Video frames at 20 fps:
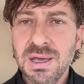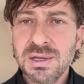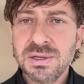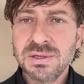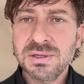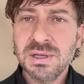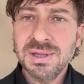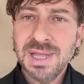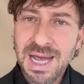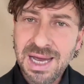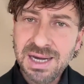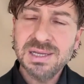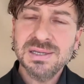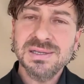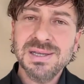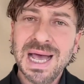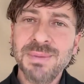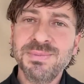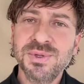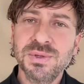So that
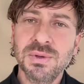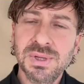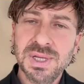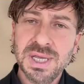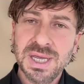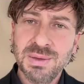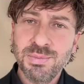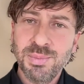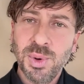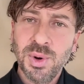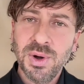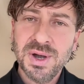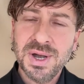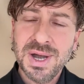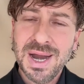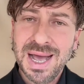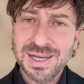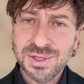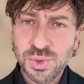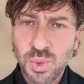is absolutely
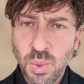important as